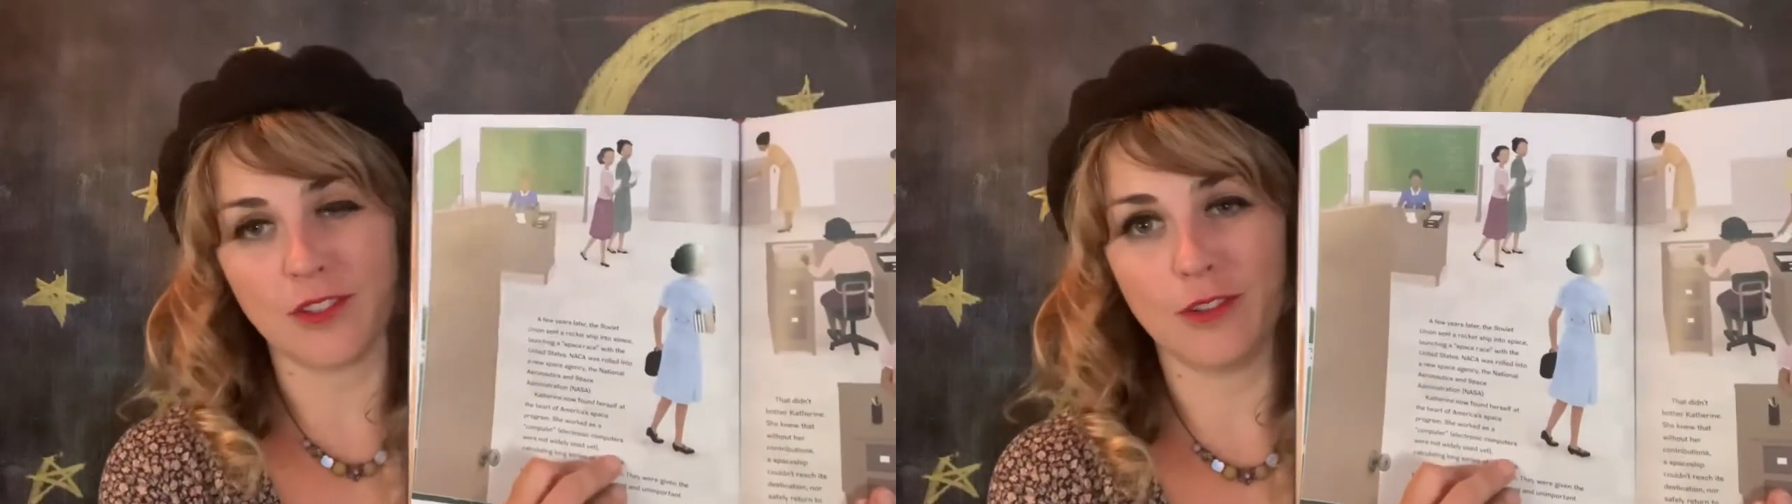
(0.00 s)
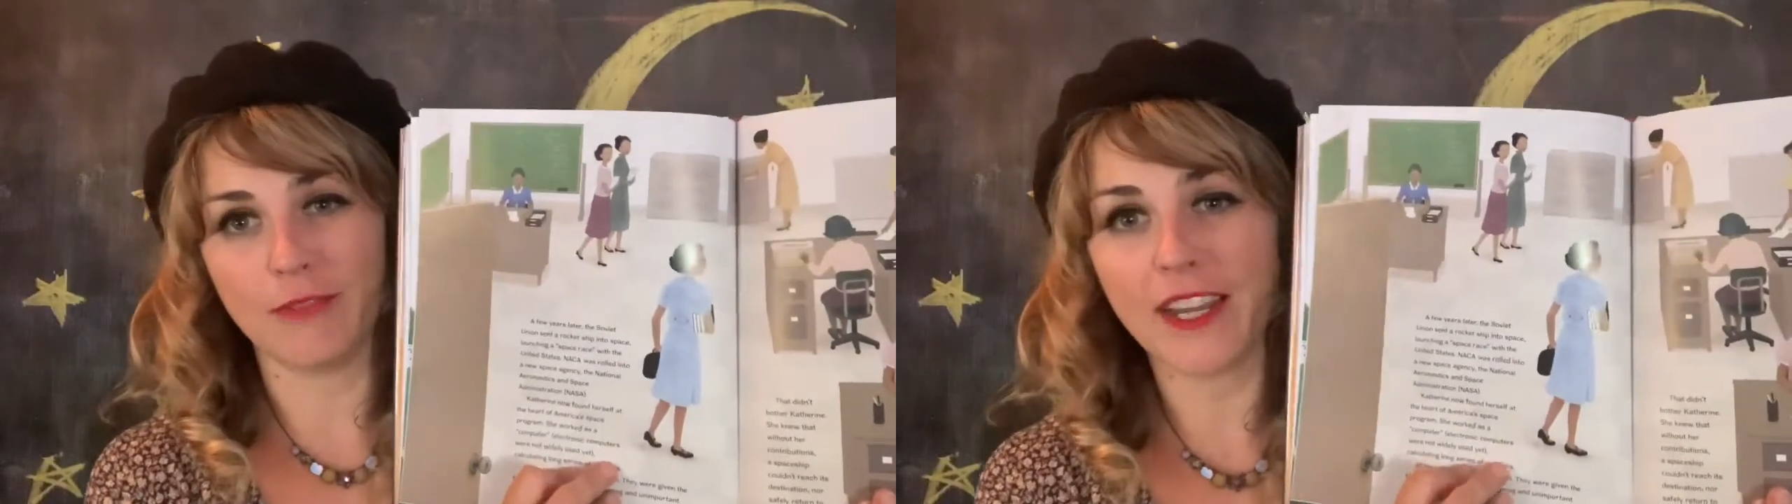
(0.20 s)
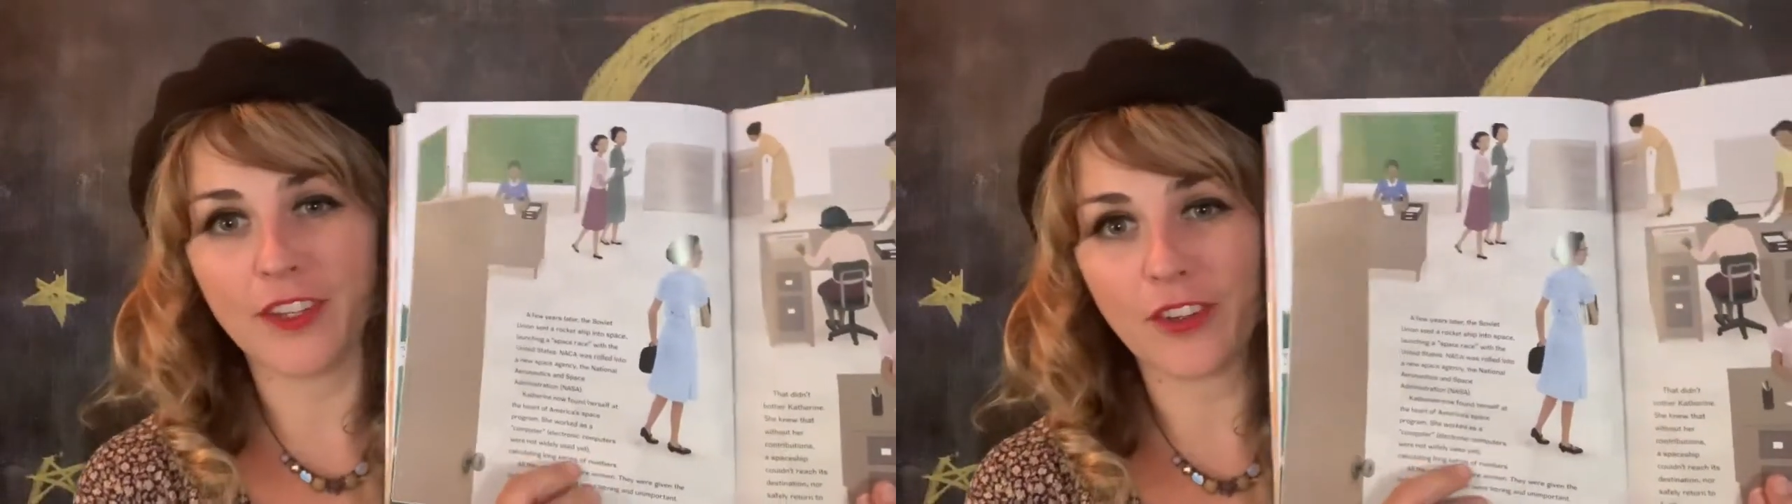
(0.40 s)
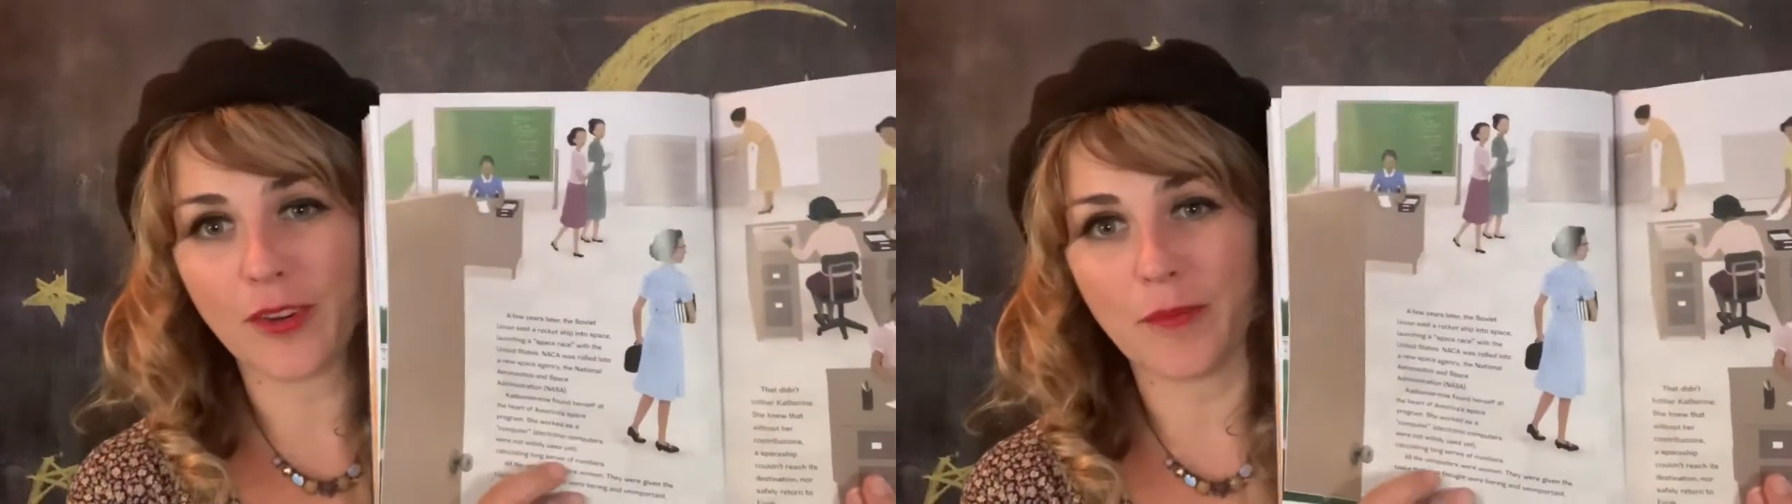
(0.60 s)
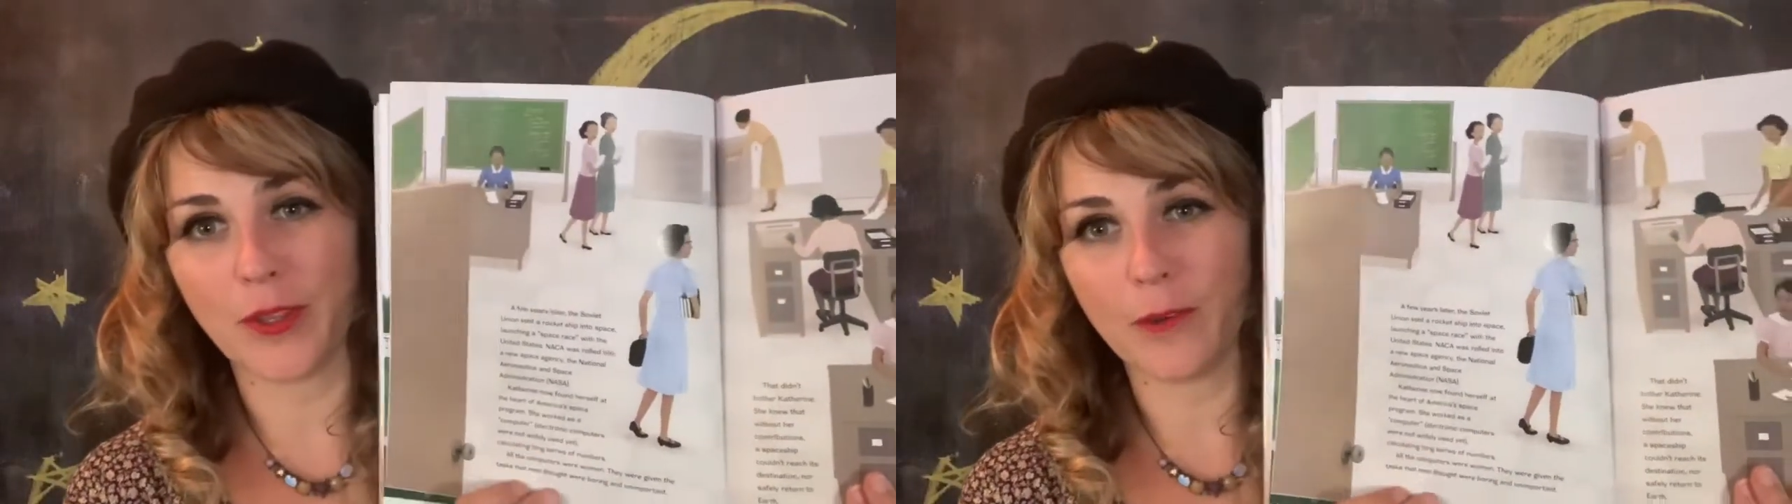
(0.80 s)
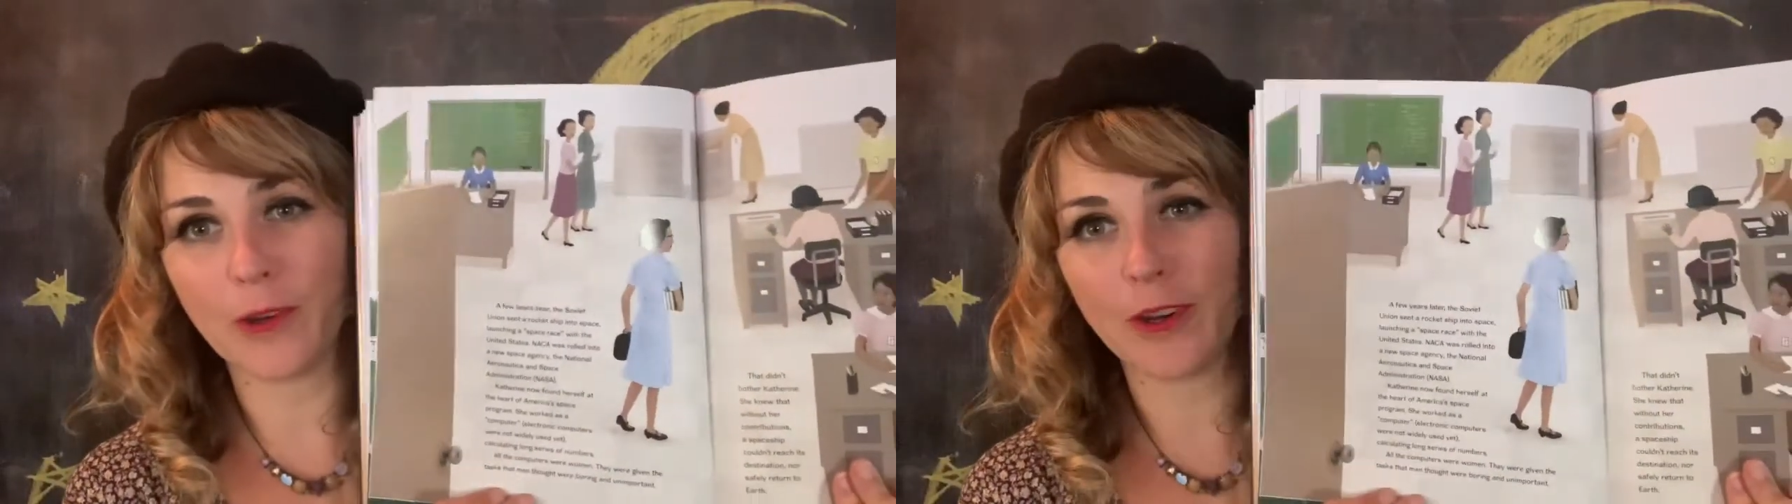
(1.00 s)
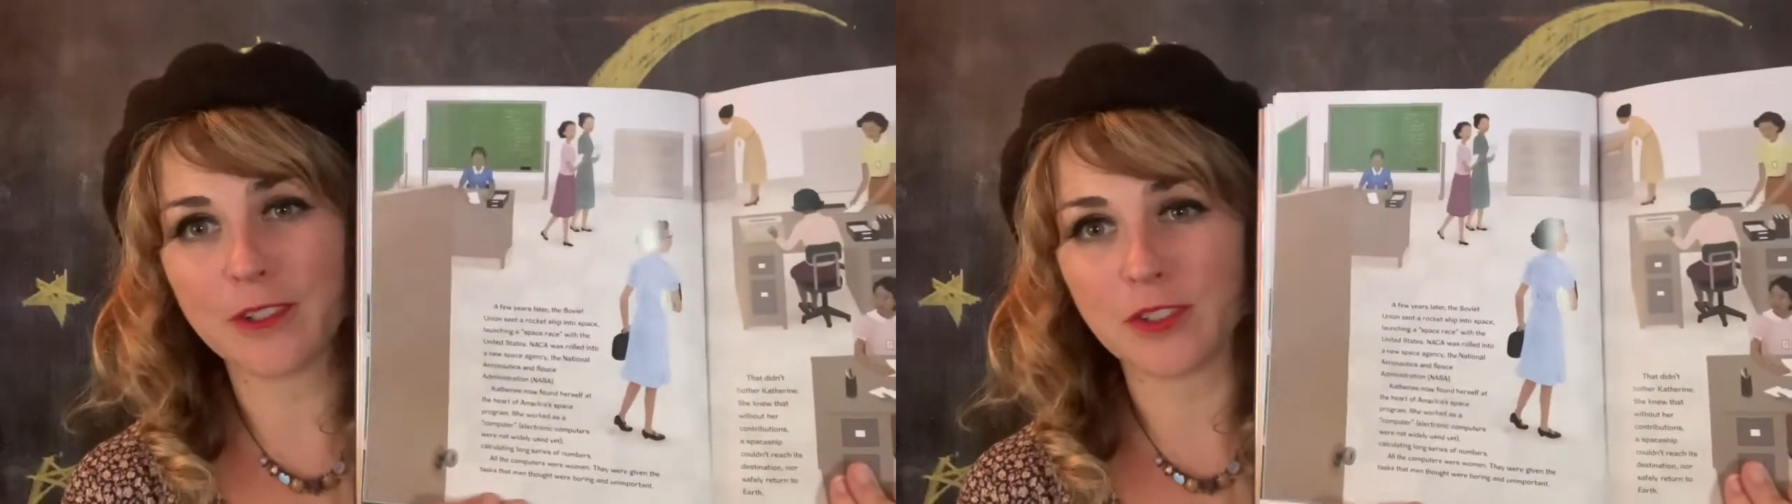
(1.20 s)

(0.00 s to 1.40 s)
regular computers